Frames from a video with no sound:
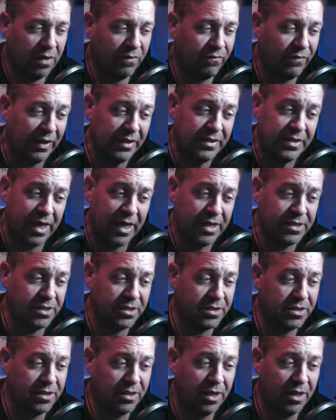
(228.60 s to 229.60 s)

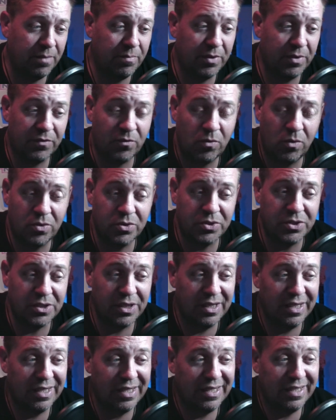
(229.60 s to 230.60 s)
Fantastic tonight. But of course,
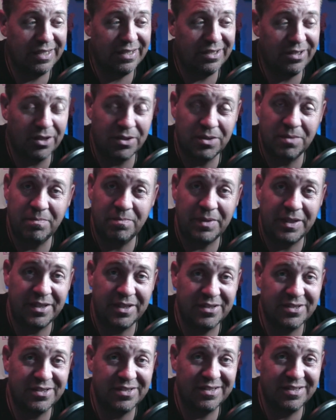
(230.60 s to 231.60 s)
nothing
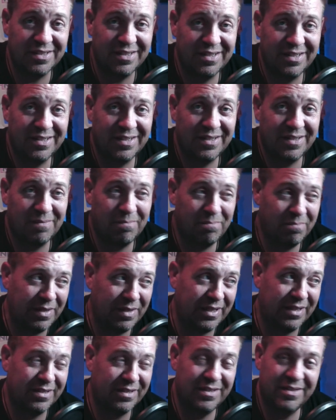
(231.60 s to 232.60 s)
beats
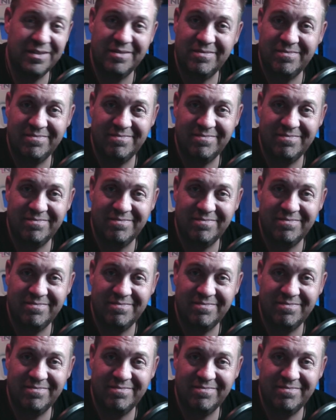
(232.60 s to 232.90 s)
meat.